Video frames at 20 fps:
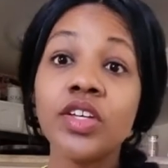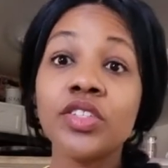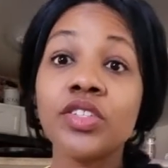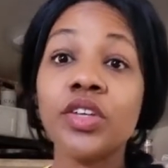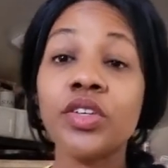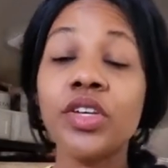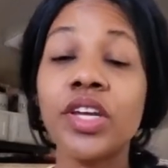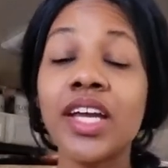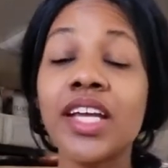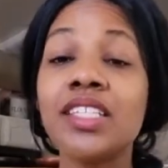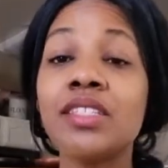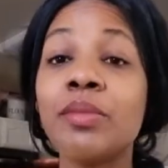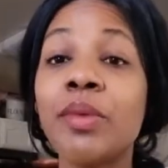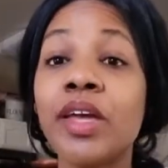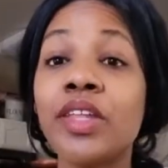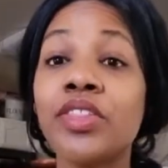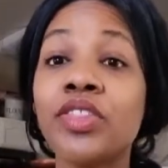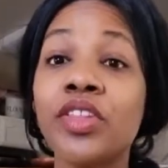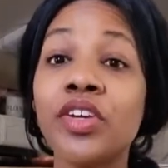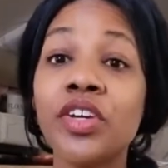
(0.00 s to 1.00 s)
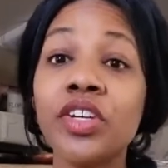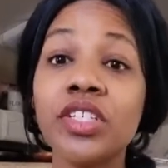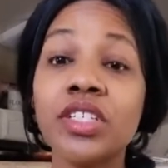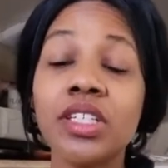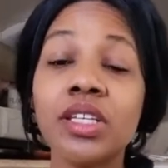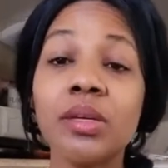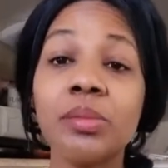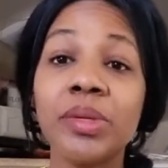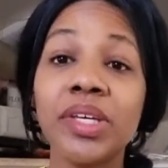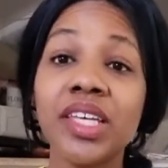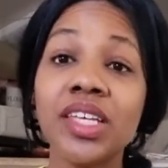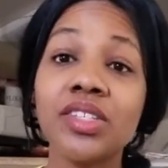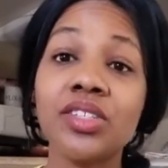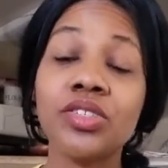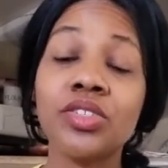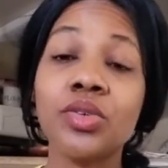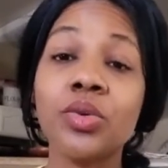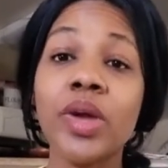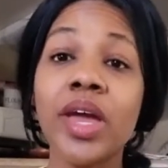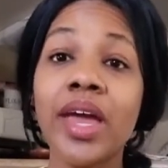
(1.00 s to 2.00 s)
So you guys, my third tip is
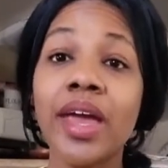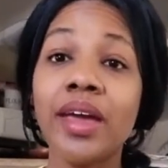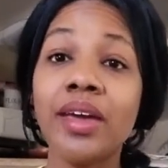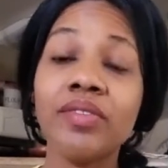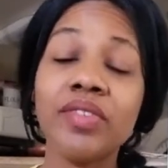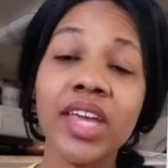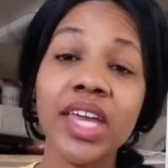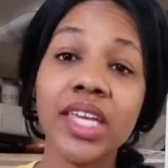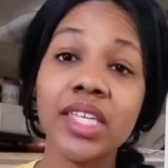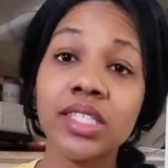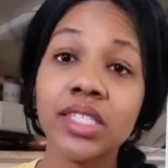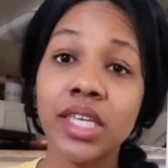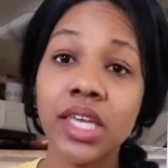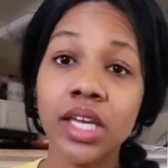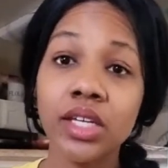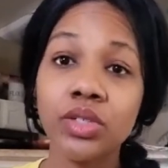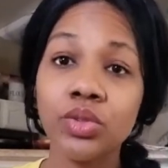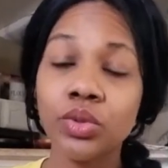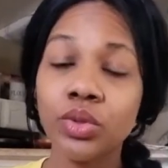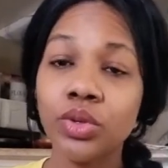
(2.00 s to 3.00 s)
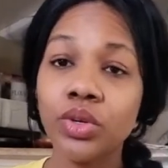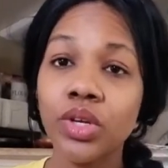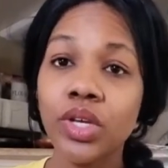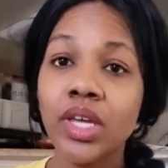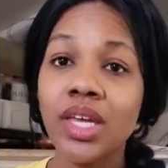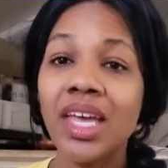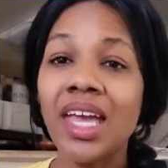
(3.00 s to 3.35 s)
to have a schedule.